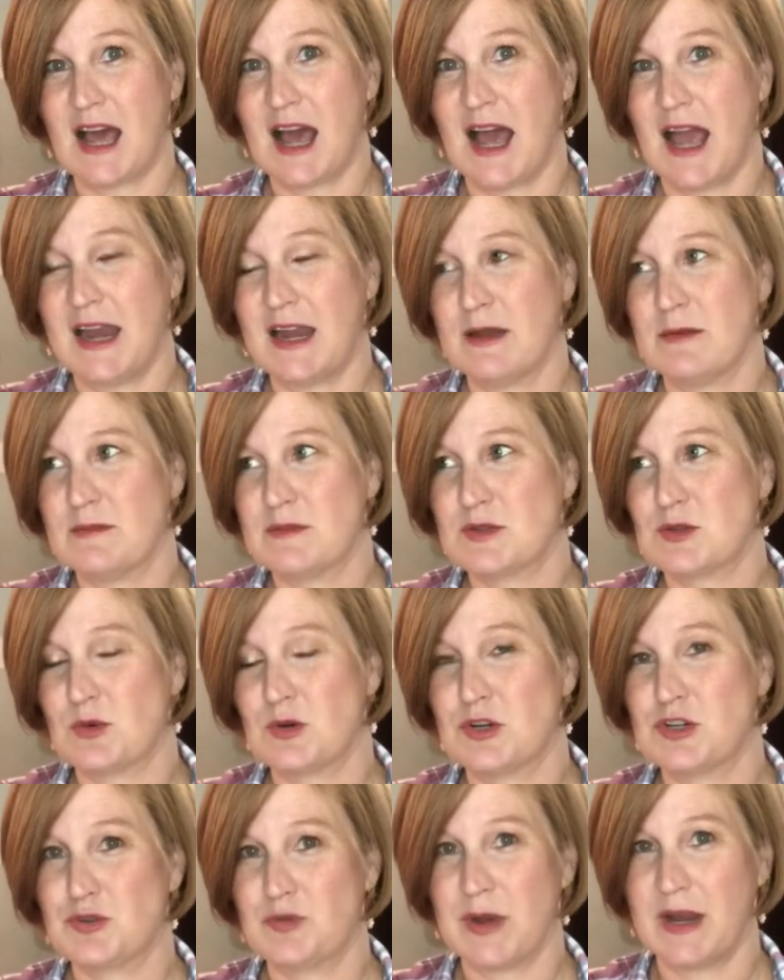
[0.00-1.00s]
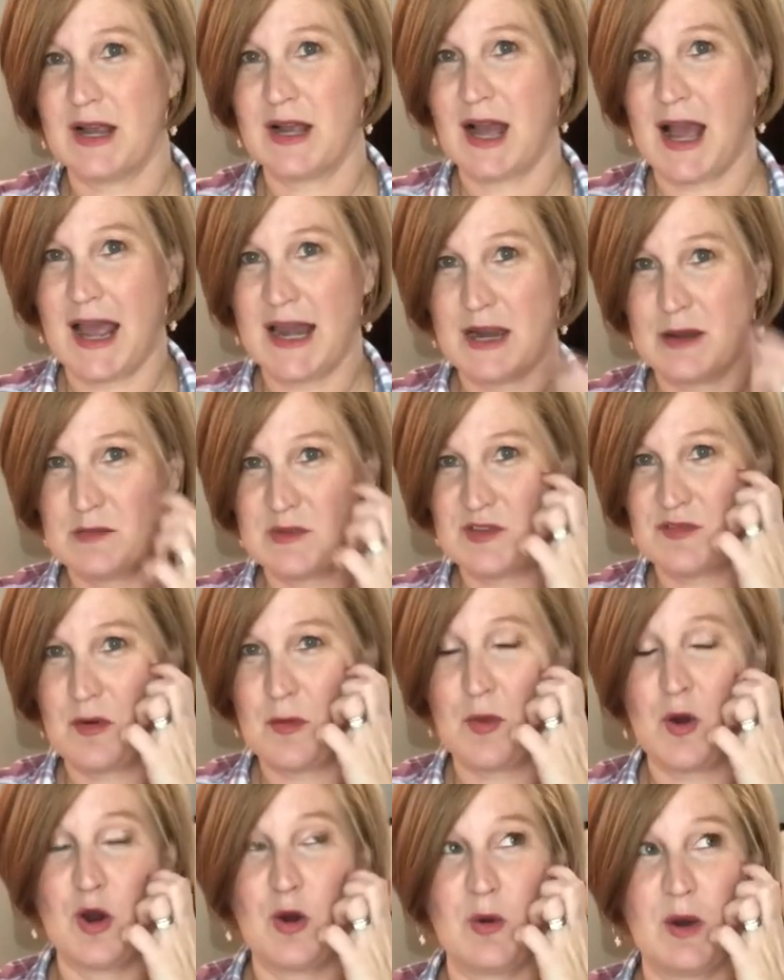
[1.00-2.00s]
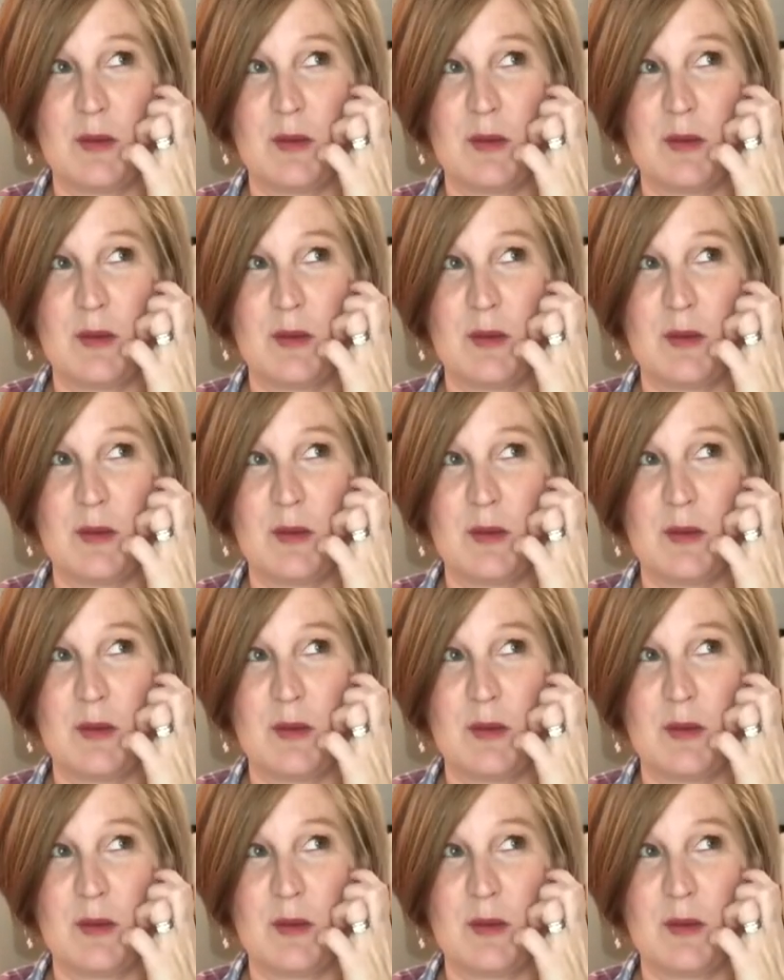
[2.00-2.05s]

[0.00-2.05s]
items or drink items from her.